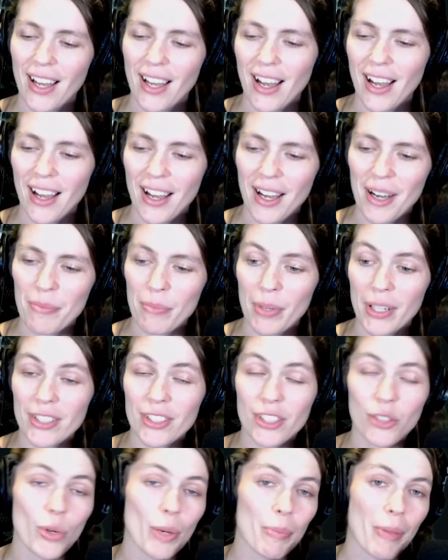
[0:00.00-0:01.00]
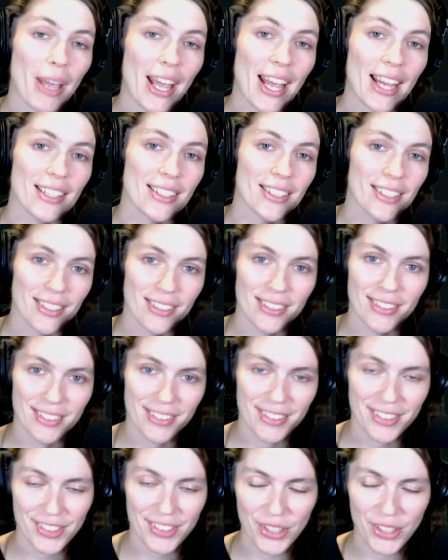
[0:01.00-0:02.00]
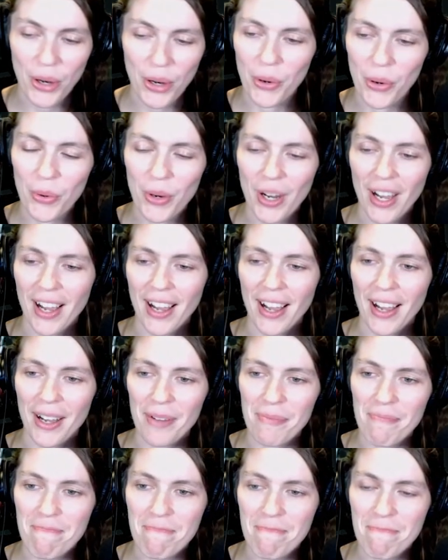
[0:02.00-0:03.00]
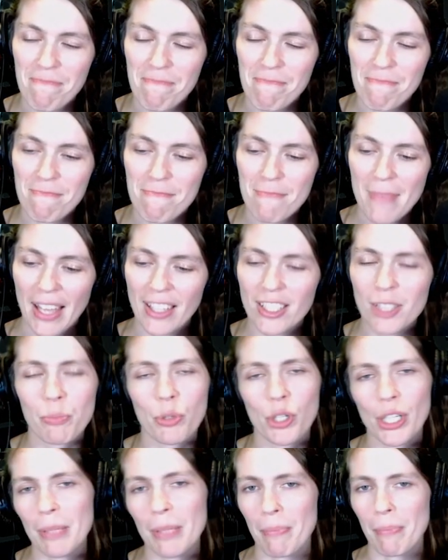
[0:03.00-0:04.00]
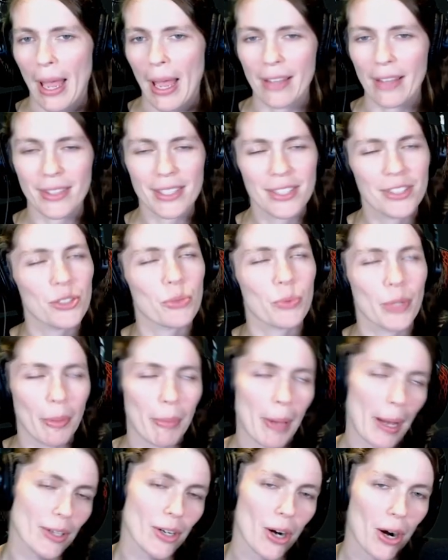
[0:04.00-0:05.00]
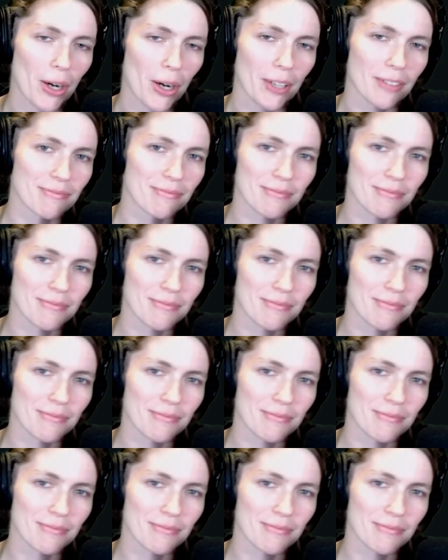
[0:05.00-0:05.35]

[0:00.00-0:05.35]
But it's equip 8, so it's pretty bad. This is a real bad card.